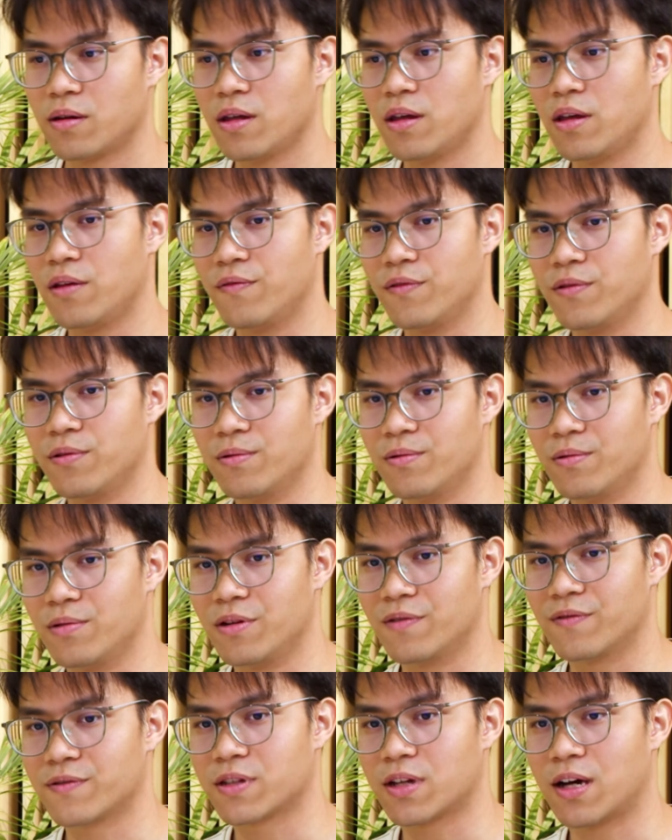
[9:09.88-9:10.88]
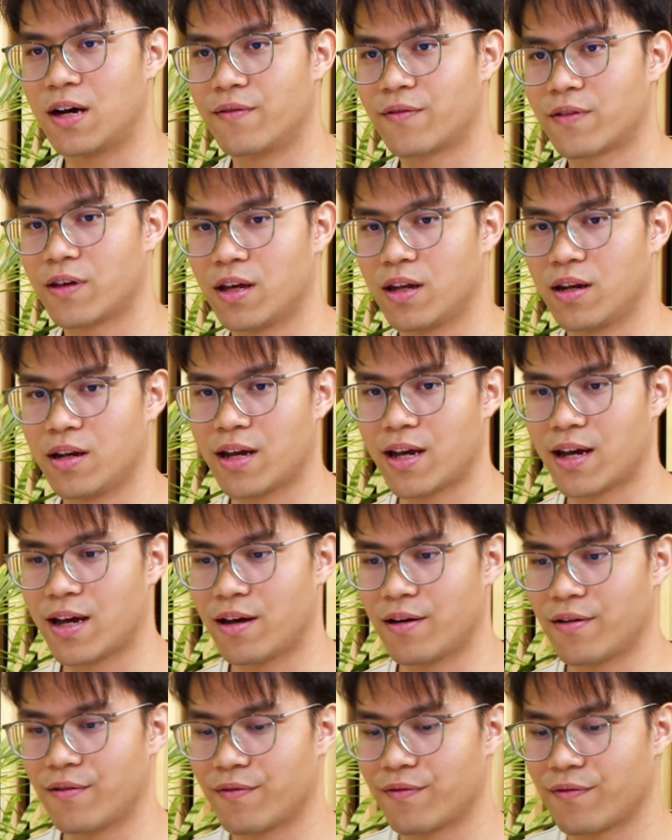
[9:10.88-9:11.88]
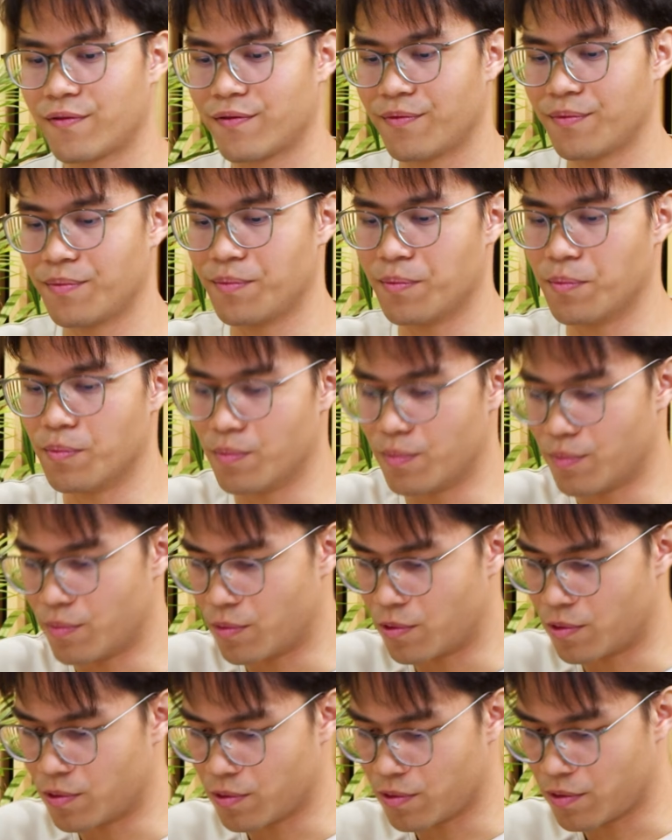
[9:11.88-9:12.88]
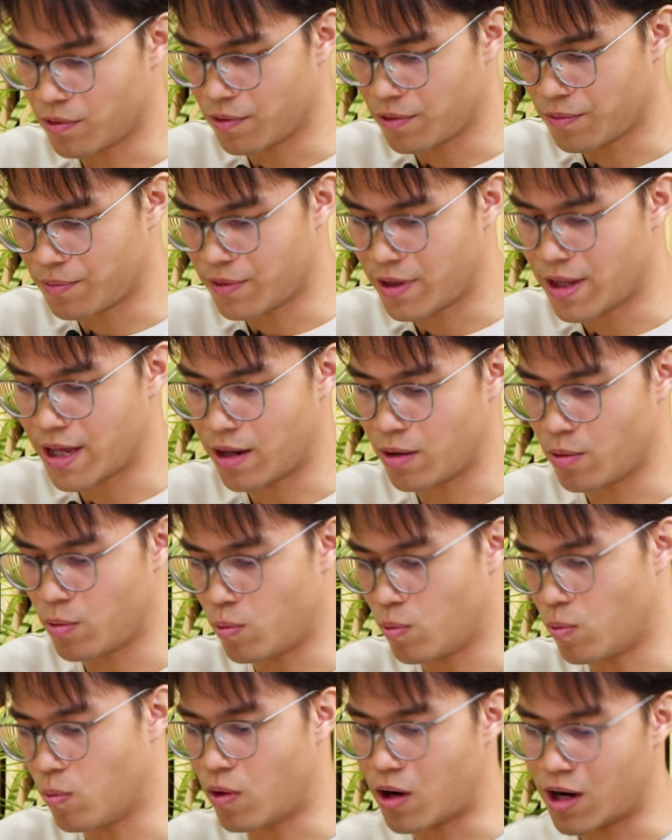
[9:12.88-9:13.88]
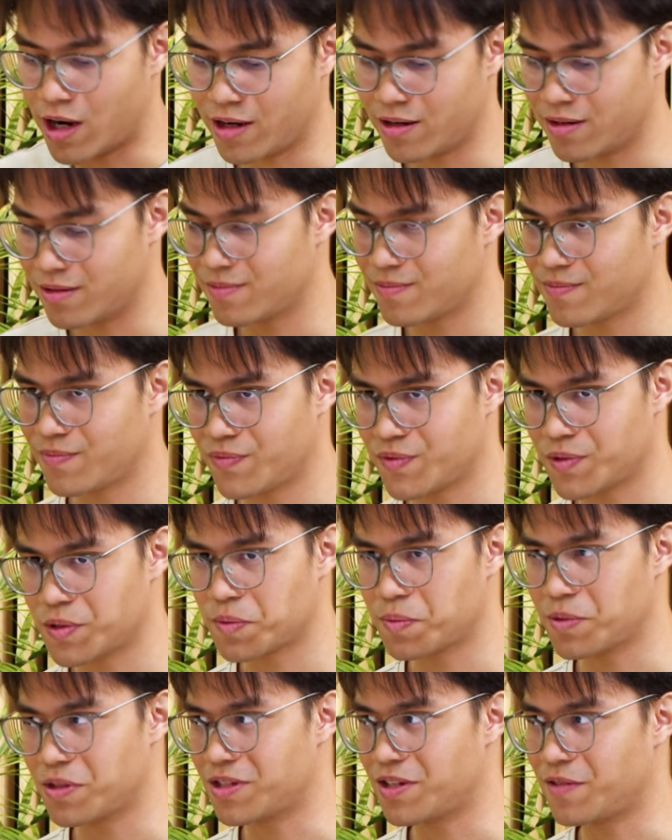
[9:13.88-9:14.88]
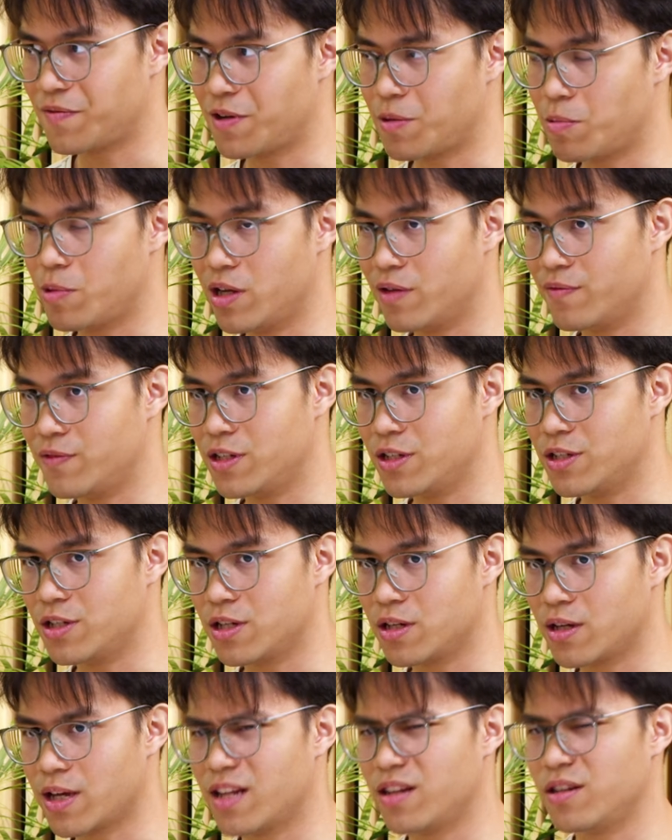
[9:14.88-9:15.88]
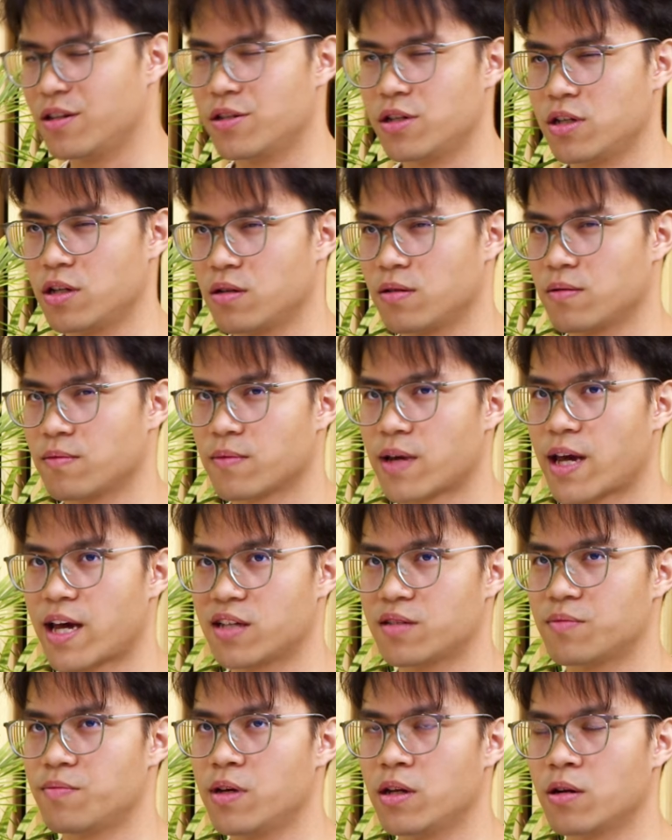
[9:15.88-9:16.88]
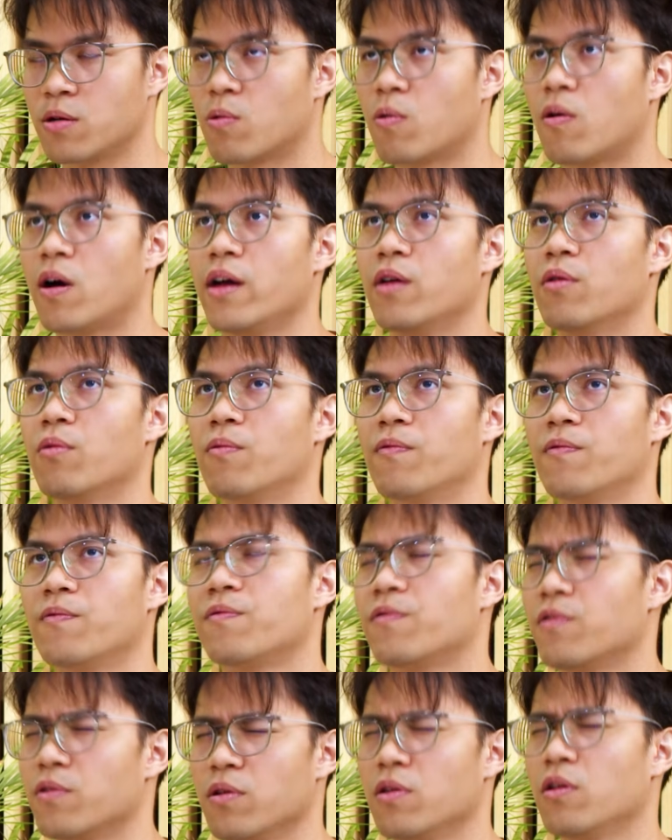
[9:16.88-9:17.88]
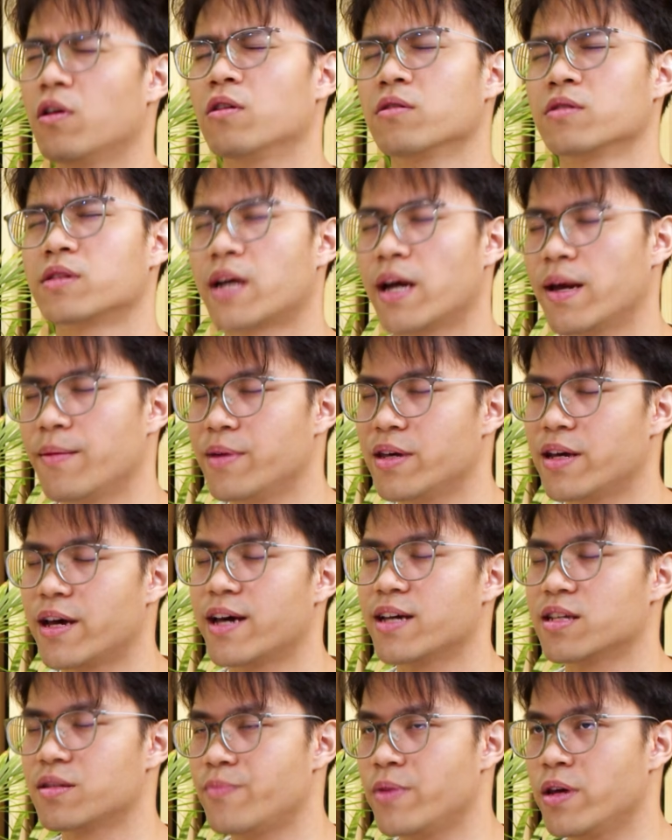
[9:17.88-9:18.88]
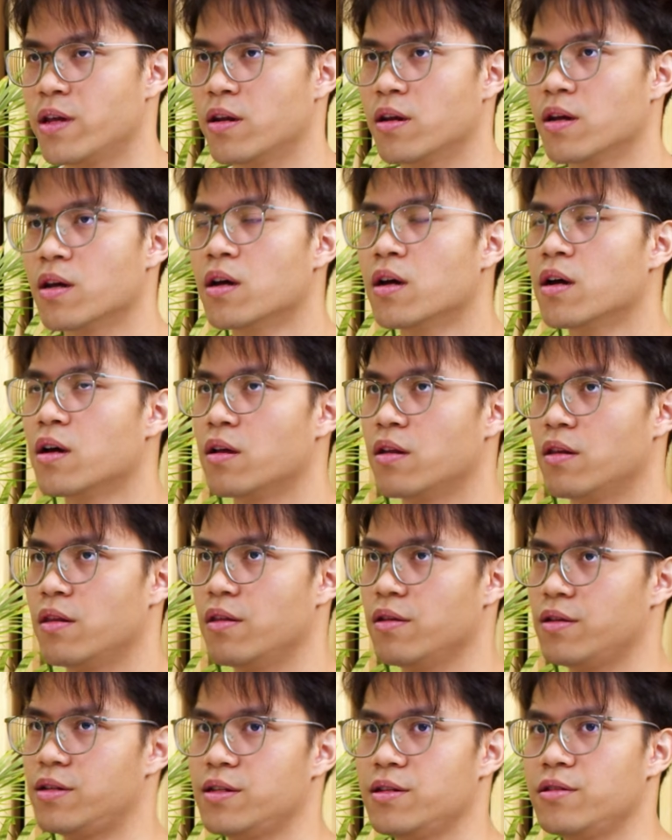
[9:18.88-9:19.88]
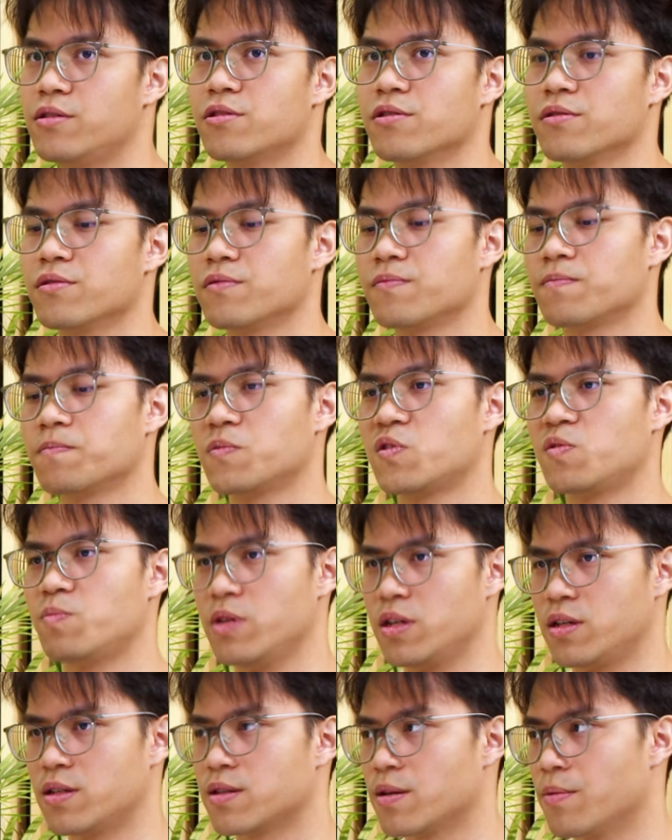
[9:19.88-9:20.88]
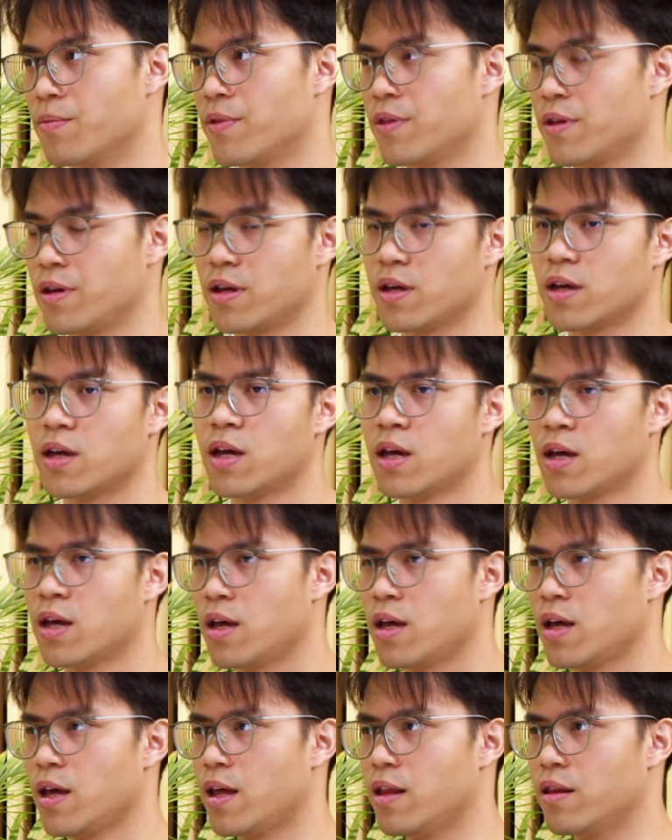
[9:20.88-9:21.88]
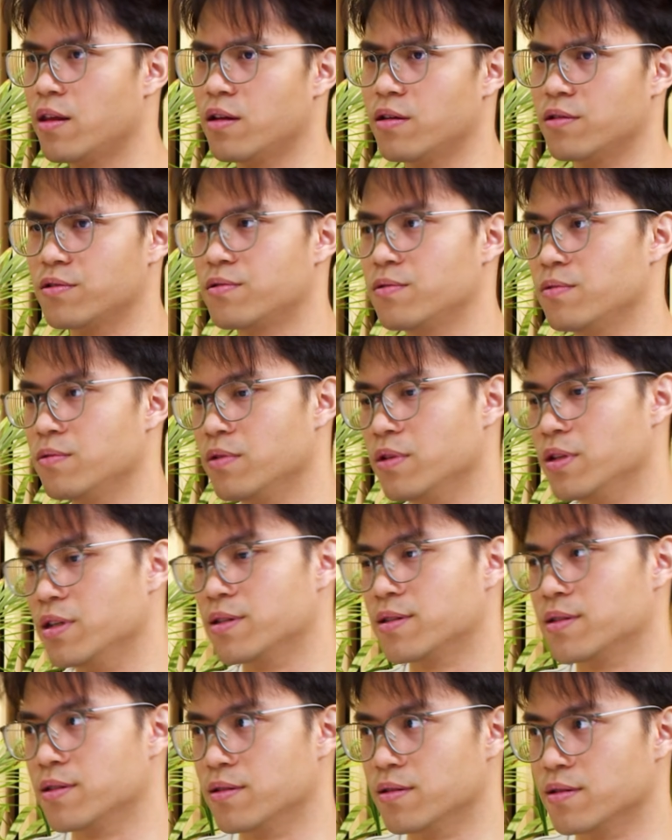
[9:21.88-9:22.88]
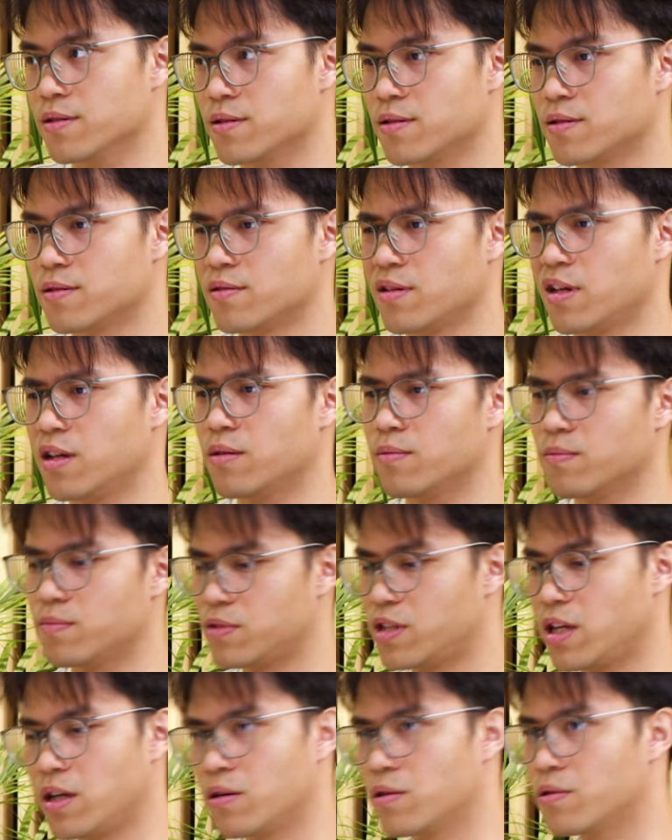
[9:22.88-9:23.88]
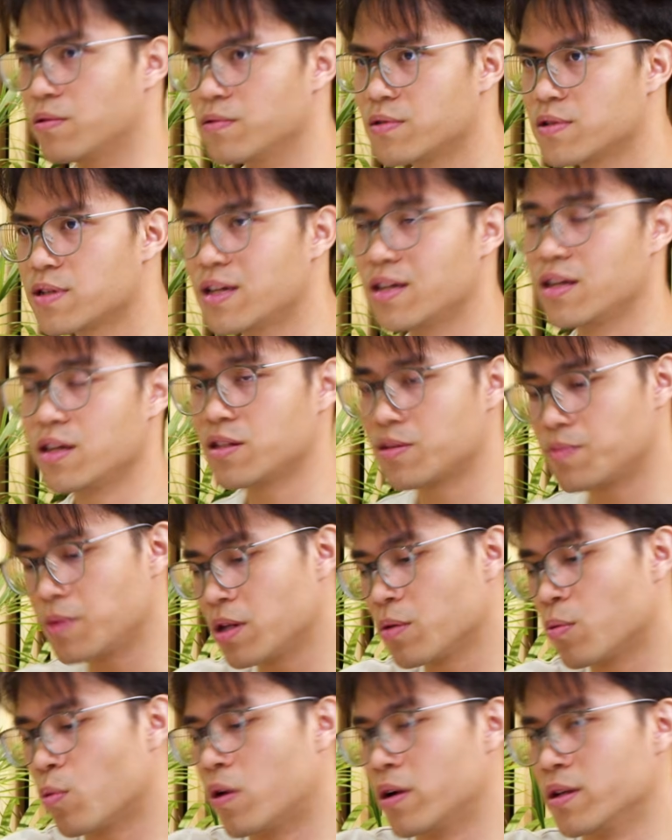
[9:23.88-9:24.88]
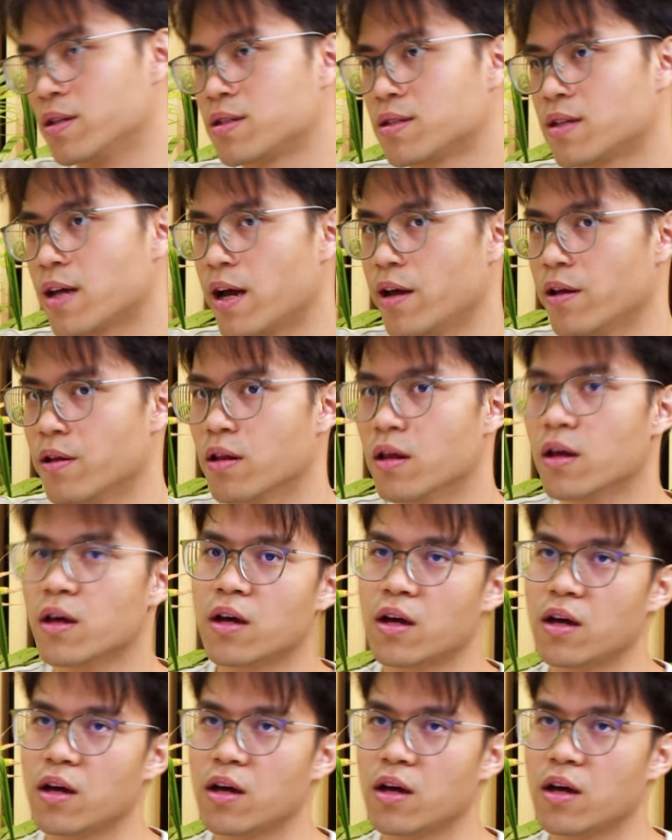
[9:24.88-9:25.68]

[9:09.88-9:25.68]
if staff can have more than one specific way of teaching, and teaching has been for a long time, it has been the teacher speaks something and then the student listens and take notes. It's been one style.